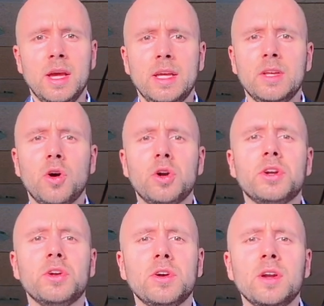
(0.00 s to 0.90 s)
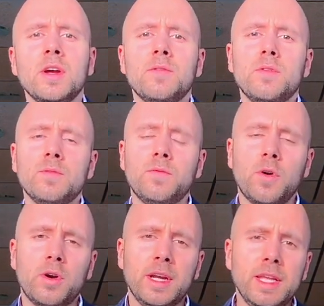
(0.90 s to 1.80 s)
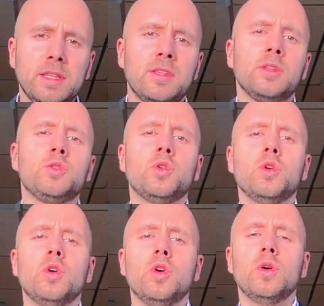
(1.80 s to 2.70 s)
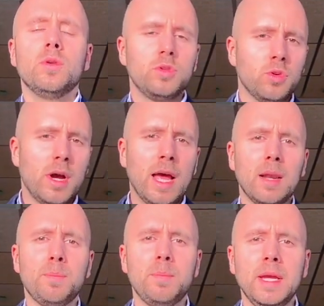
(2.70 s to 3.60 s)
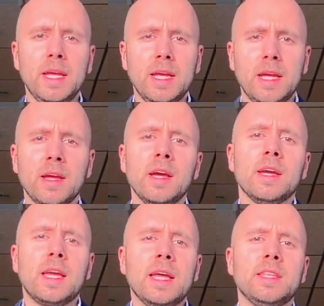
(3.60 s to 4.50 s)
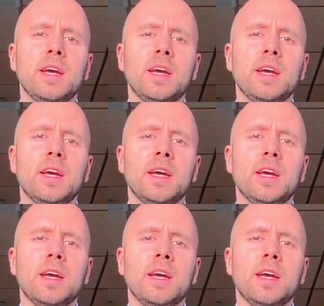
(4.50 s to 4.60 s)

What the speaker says: in order for it to help me get the